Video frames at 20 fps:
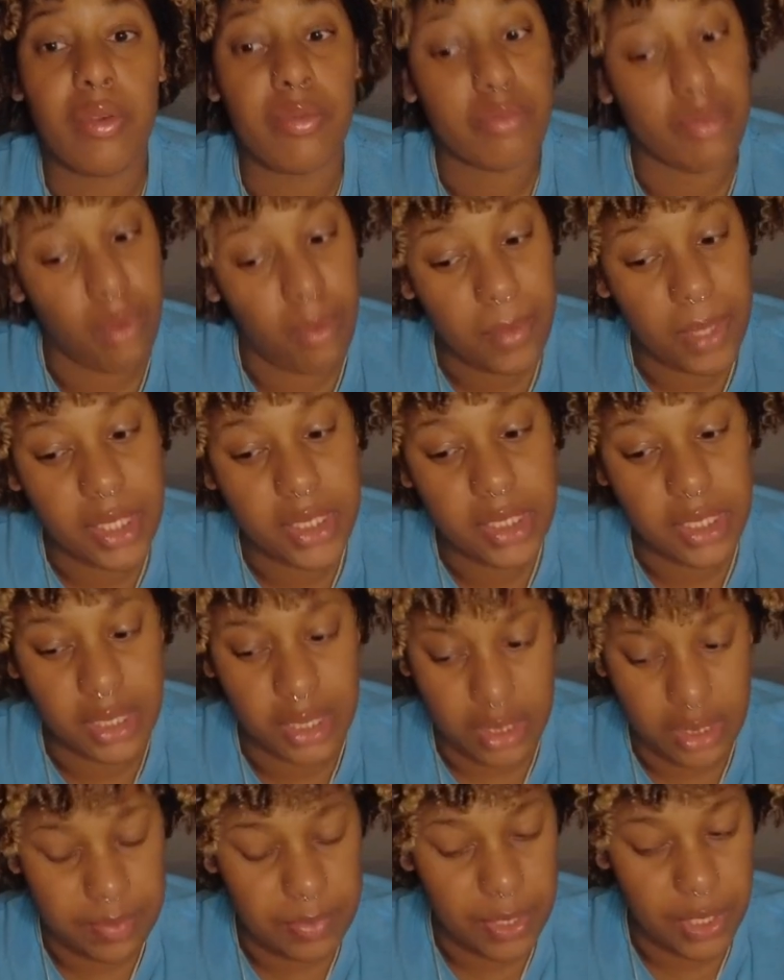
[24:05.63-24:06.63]
of romance in
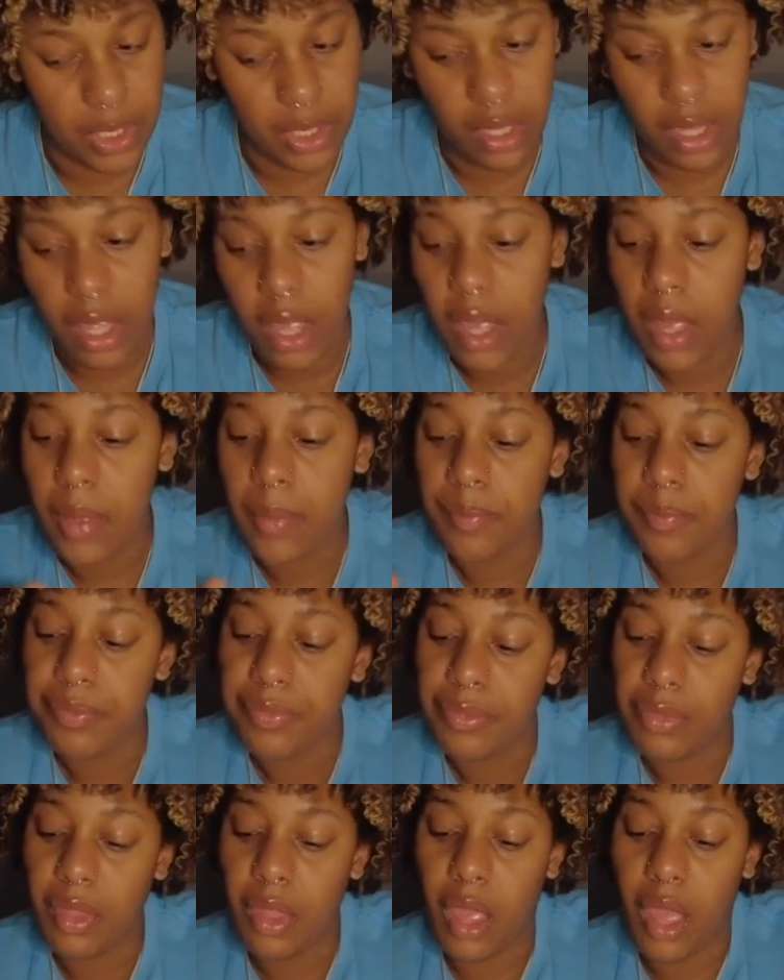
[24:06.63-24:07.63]
this book,
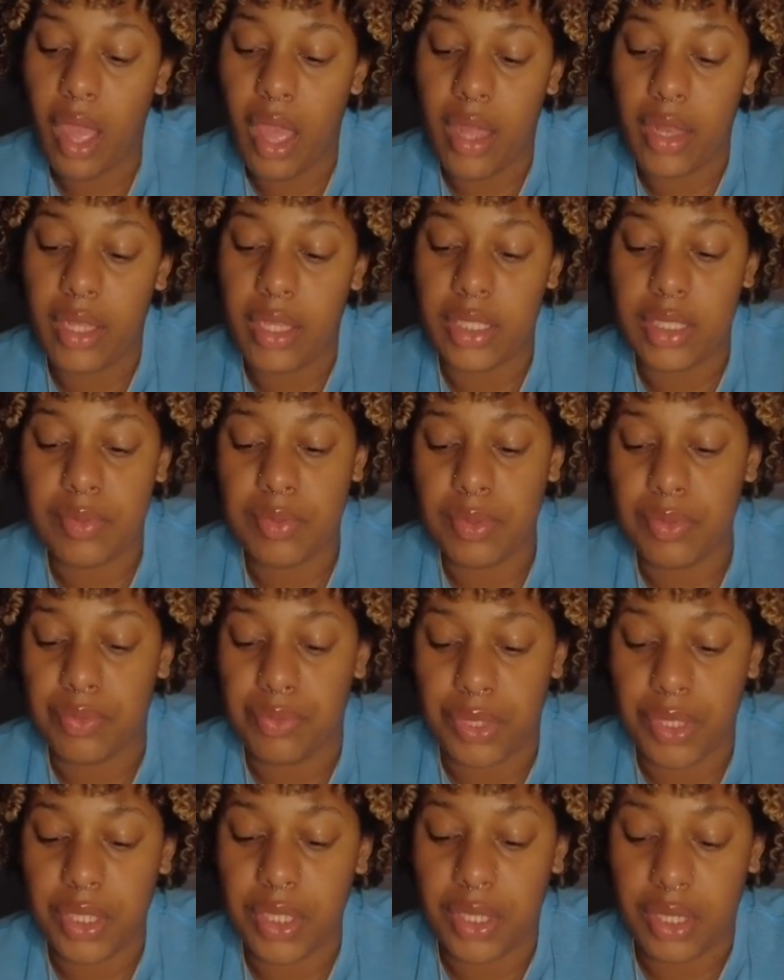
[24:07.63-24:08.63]
and it's been
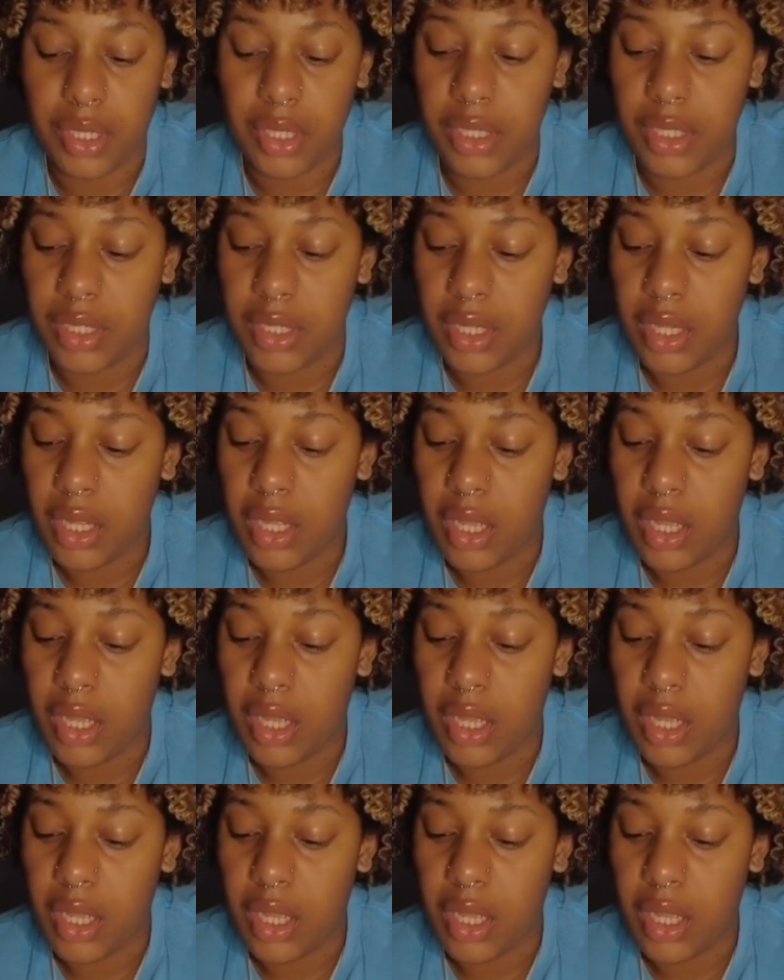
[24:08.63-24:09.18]
really good.